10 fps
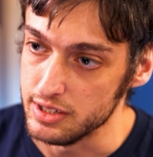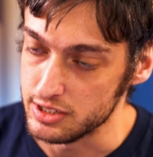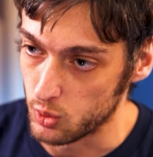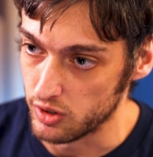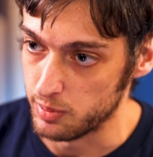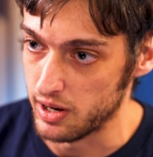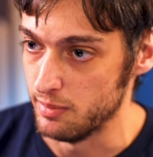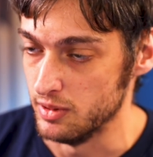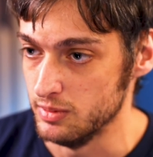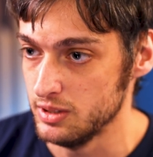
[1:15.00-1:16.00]
this sort of
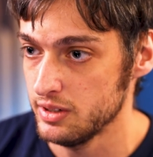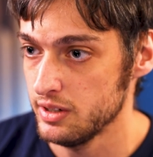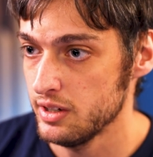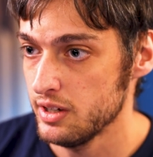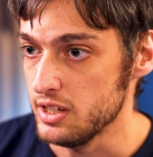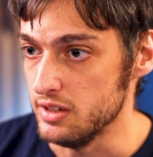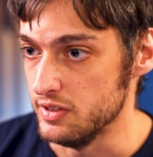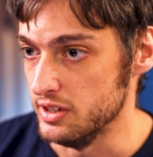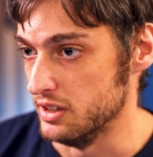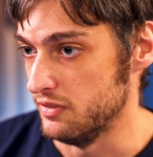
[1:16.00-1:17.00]
problem,
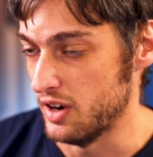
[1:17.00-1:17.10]
even in the